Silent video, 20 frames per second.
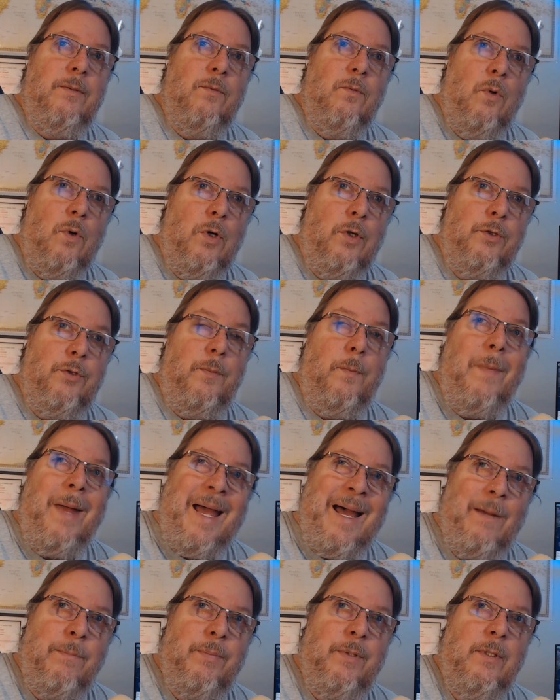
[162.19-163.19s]
World
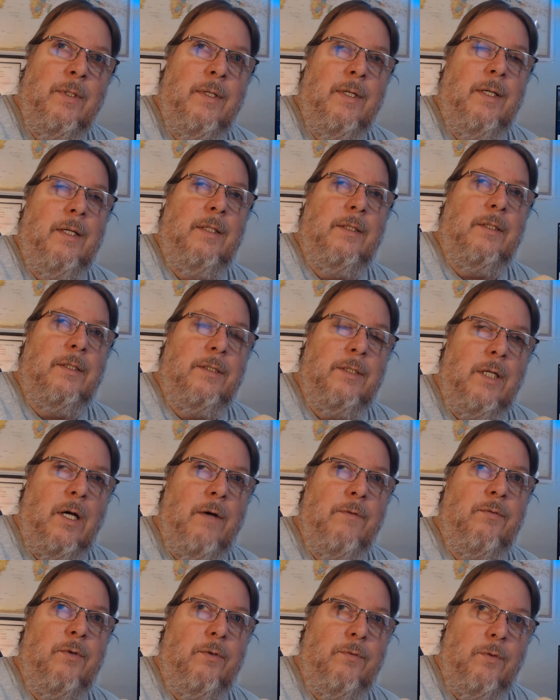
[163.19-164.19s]
Map. It's a
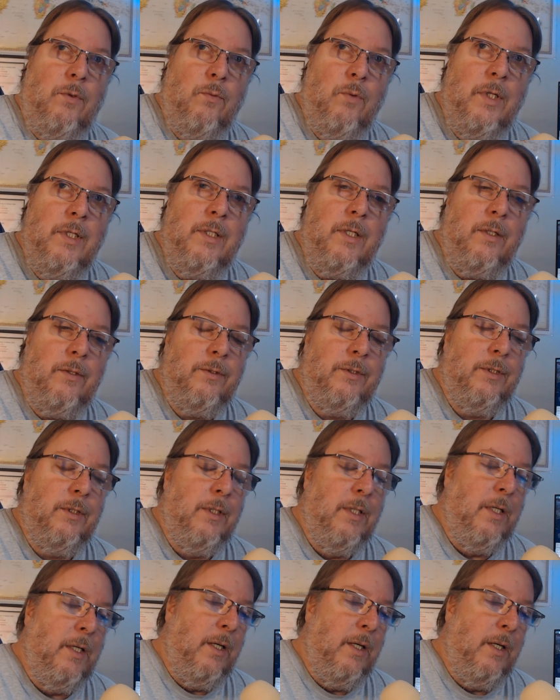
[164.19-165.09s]
software for Windows.